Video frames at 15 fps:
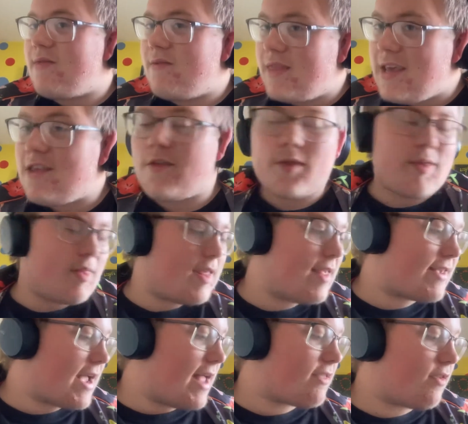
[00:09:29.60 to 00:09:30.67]
these
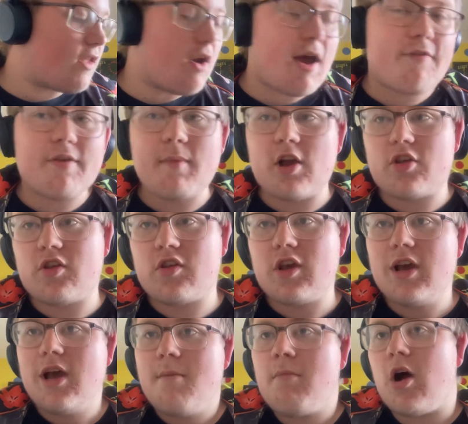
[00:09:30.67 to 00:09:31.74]
characters don't have much
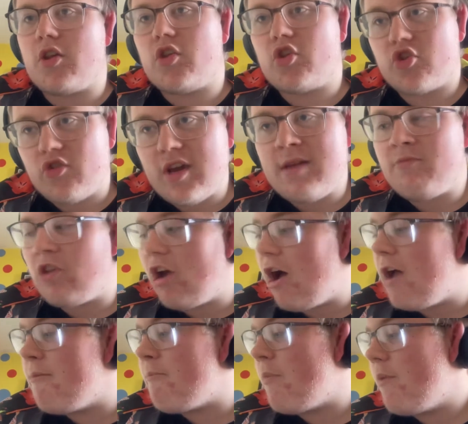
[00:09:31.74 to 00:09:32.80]
screen
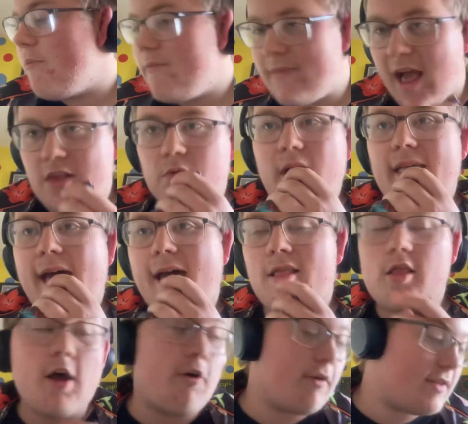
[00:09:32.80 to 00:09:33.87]
time. That's why they're
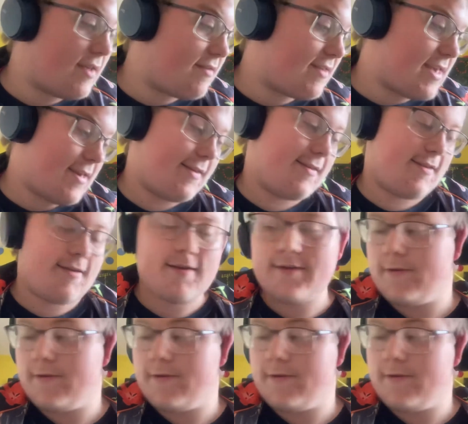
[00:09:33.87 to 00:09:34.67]
low on this list.